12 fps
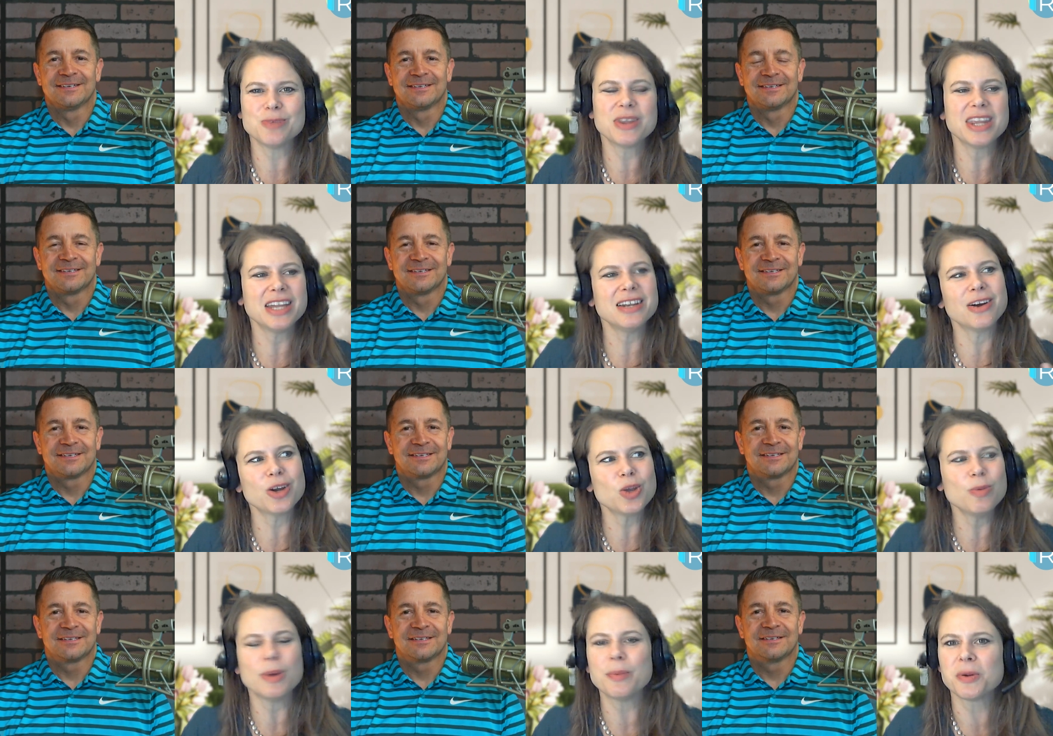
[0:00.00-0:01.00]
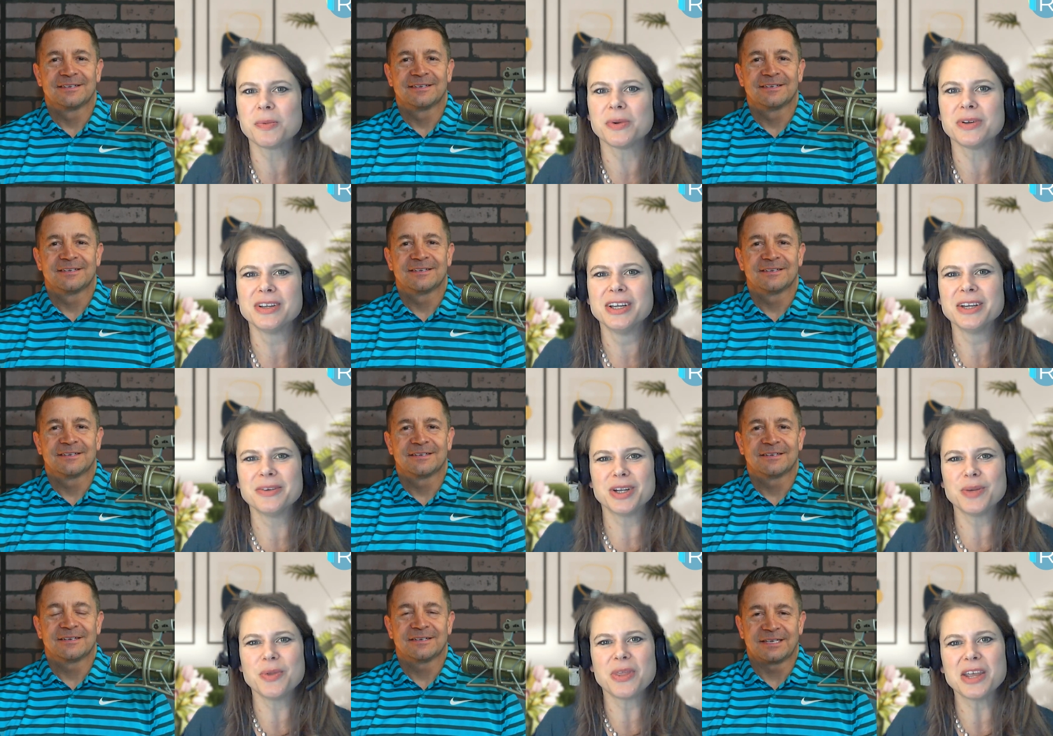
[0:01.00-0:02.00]
Speaker 1: But then are you memorable? Will
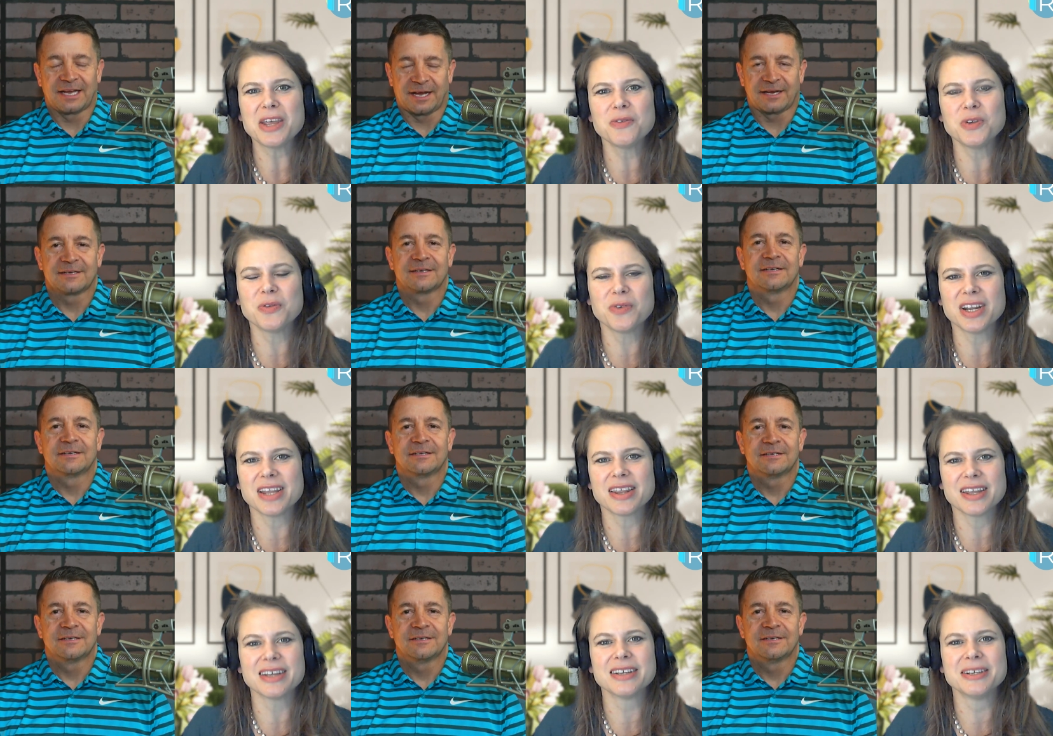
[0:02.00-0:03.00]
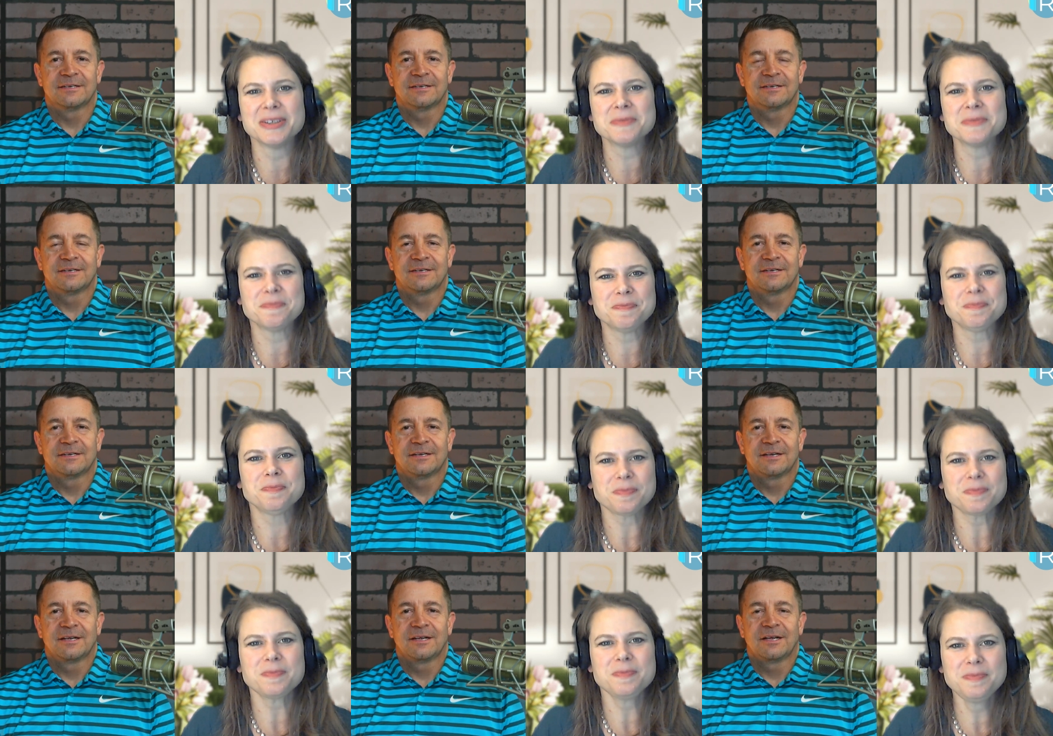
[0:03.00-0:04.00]
anyone think yeah. of you for anything?
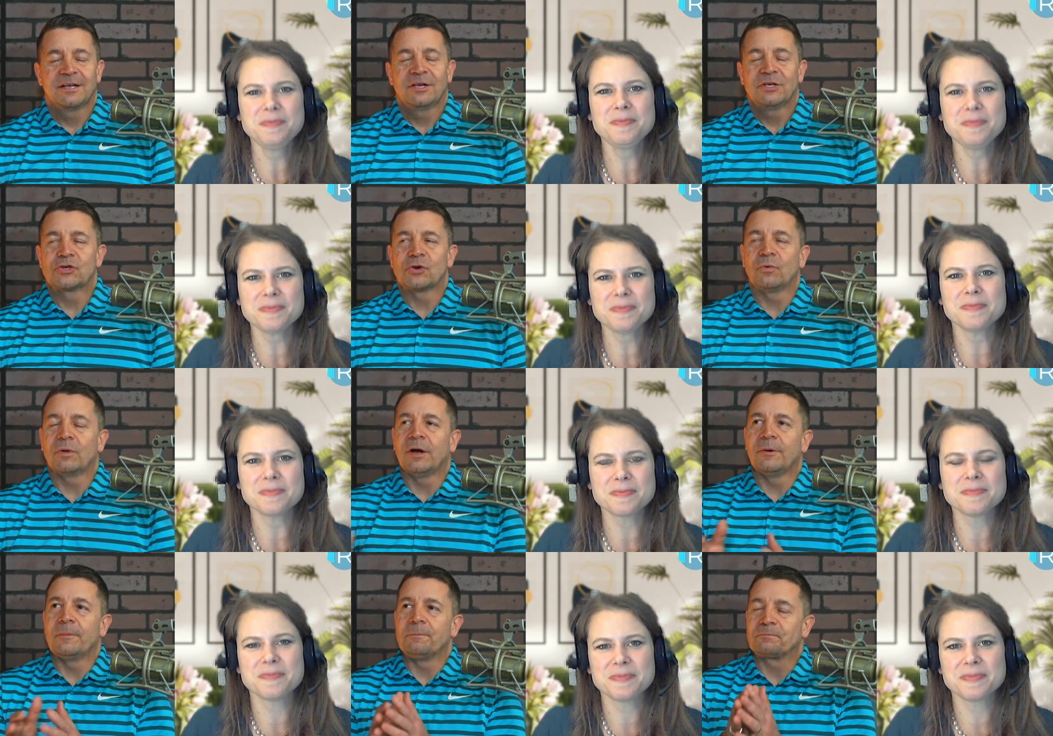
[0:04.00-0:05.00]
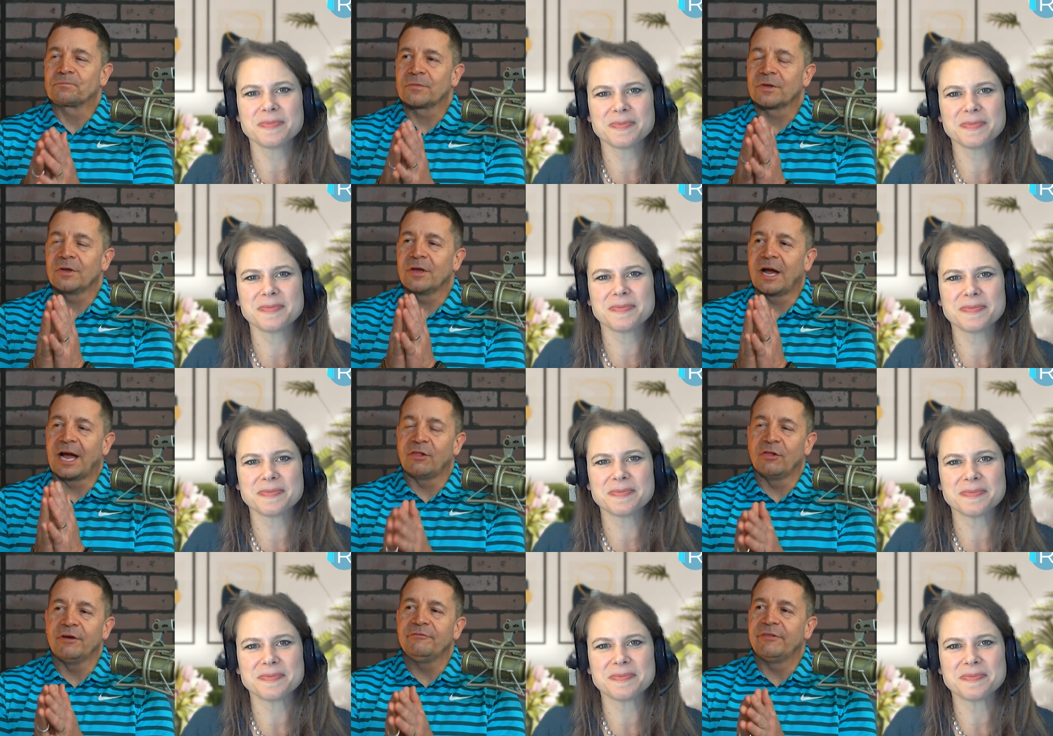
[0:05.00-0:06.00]
Speaker 2: So um I
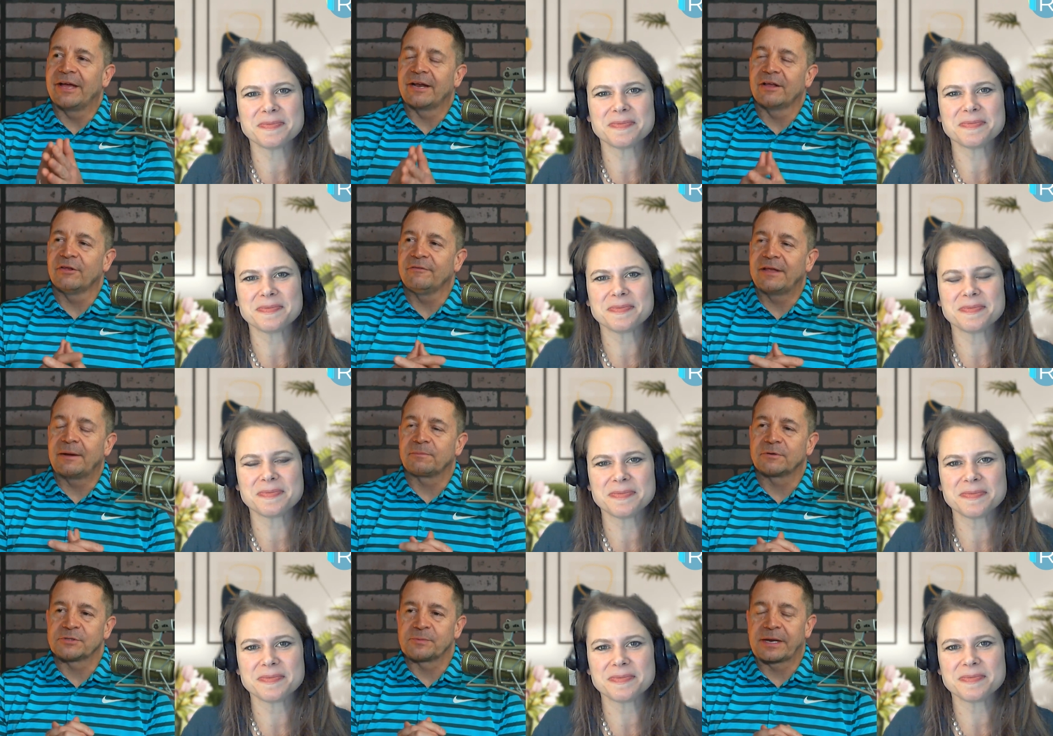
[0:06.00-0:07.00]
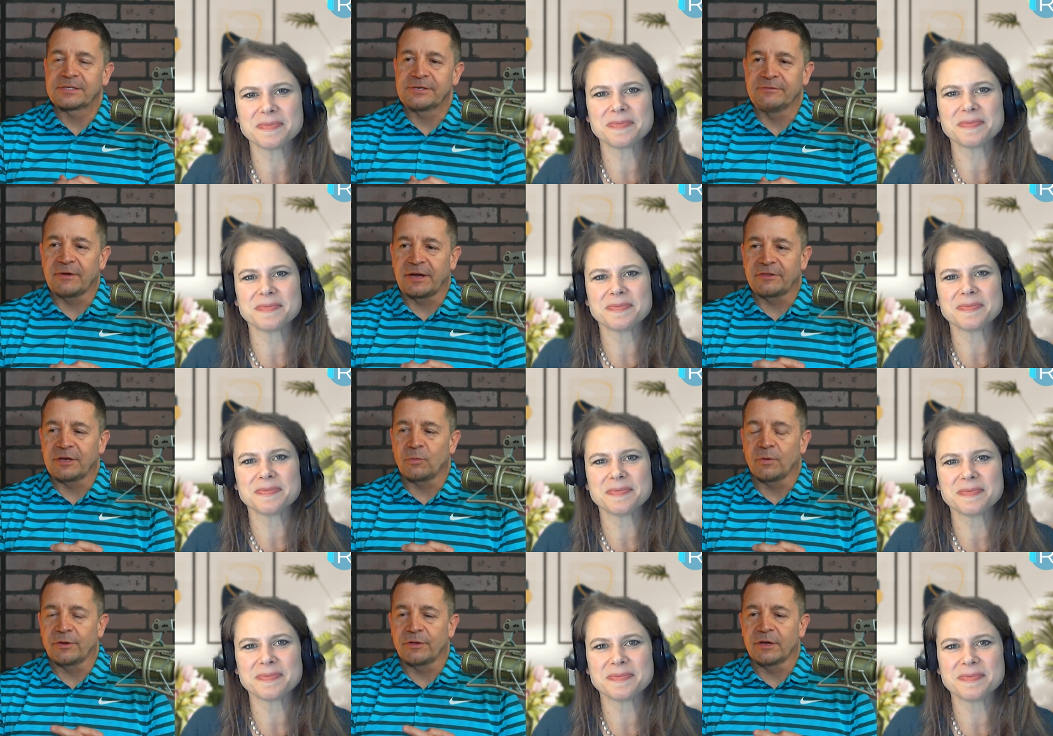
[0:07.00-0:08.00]
love that. I love that perspective. I think
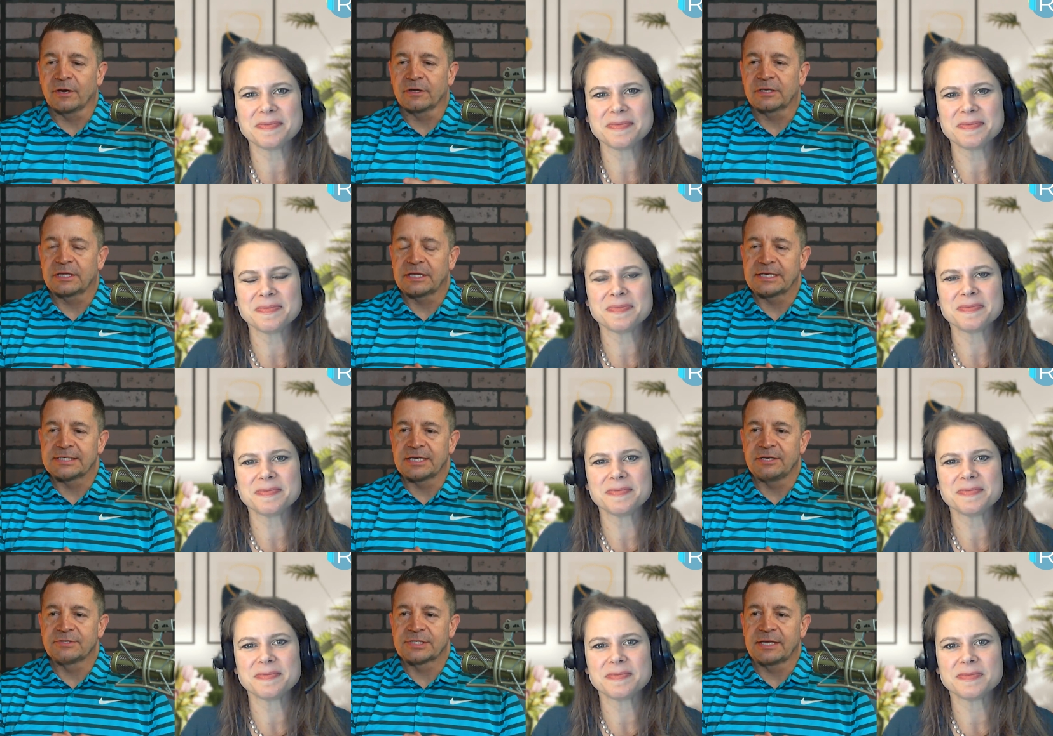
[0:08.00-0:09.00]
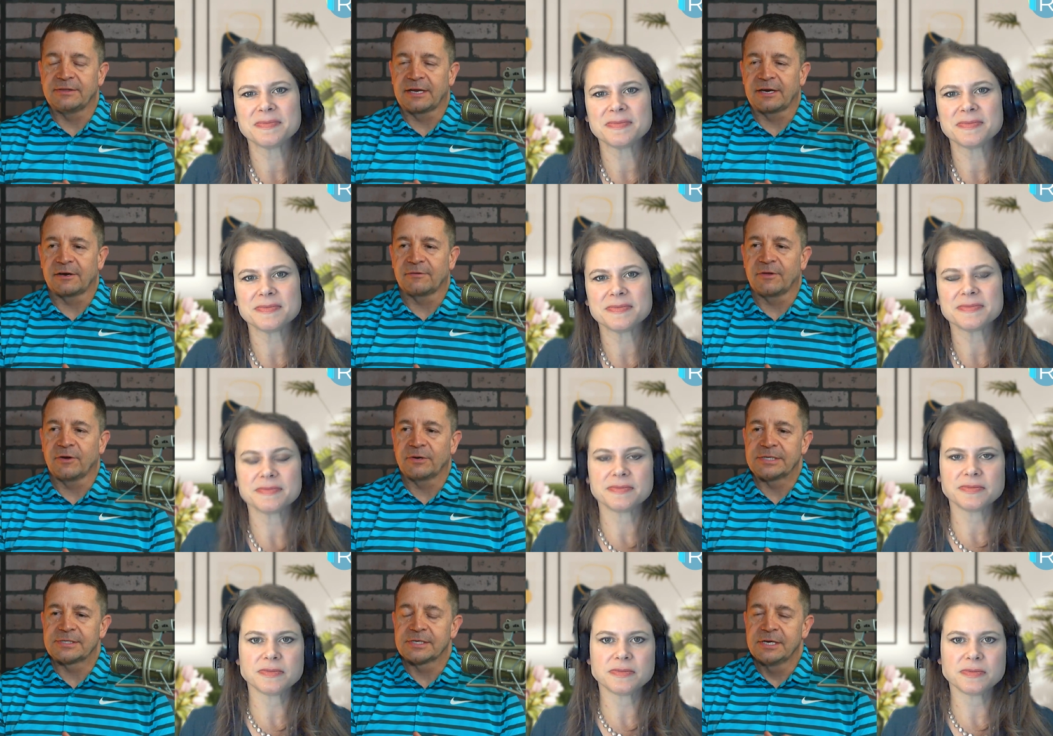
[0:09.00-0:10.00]
one of the things that you said there, though, is